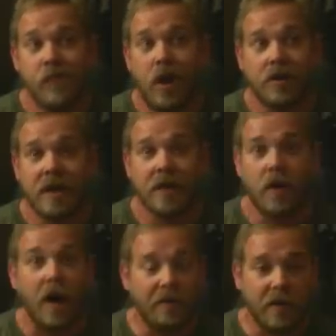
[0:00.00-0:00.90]
altogether
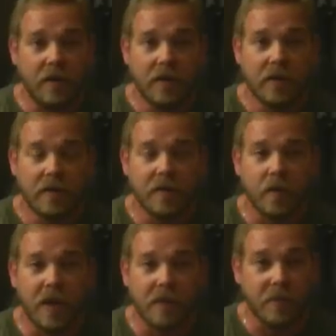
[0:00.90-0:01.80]
awful for
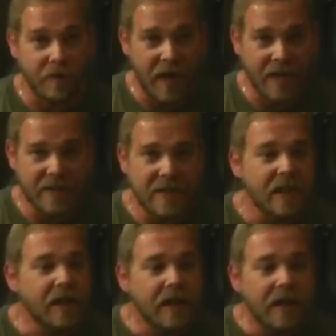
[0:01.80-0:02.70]
what it provides.
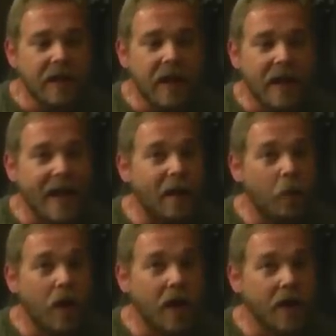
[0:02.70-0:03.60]
I got
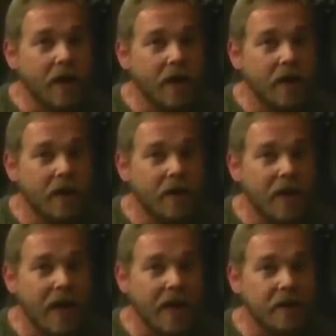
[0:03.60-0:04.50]
one,
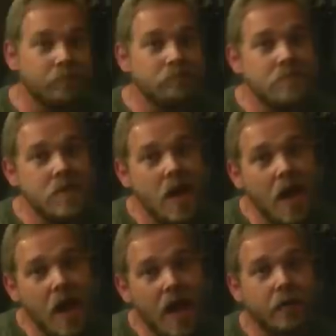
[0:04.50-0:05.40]
like,
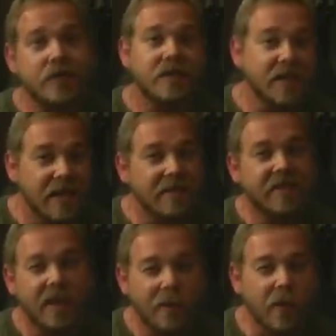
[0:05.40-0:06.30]
nah, we'll see if
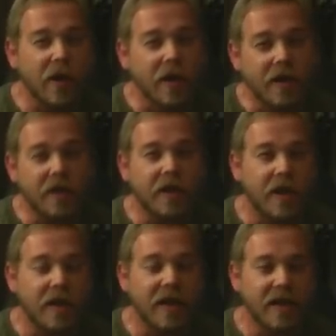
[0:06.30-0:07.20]
they work. You
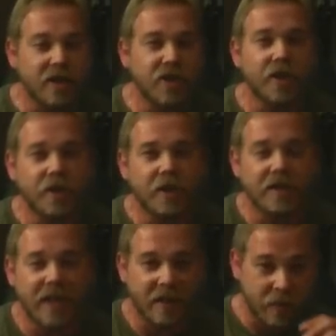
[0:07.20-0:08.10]
know, like a shirt you can
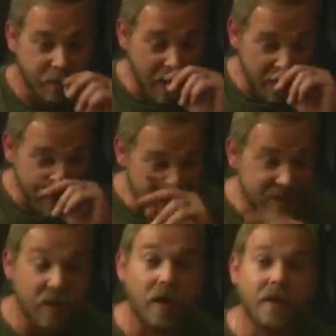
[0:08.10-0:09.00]
tan through. Apparently it's
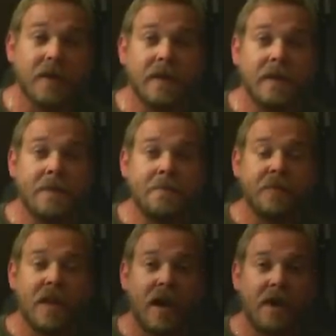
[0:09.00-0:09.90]
called
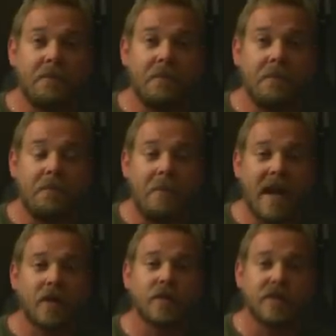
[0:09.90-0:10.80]

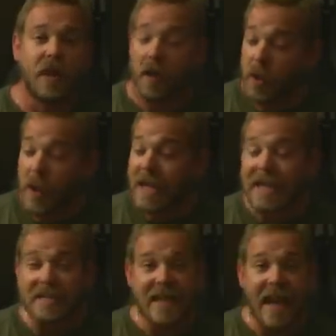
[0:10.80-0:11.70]
Microsol. Oh, I got
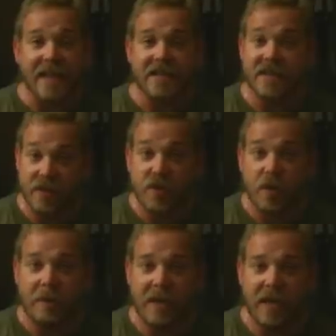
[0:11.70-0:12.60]
a text. It's a
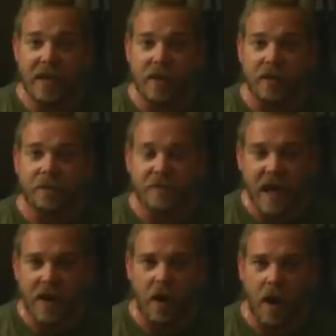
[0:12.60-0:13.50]
screaming eagle,
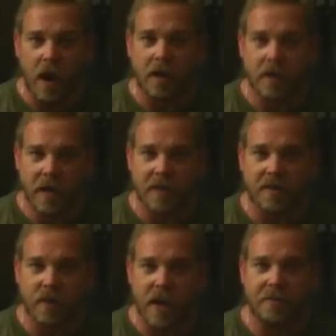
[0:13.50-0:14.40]
not a hawk. Get it
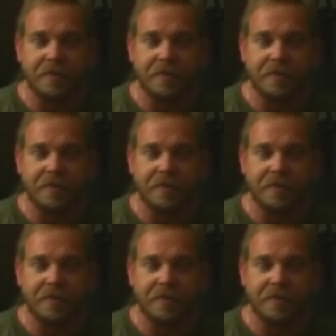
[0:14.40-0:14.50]
straight.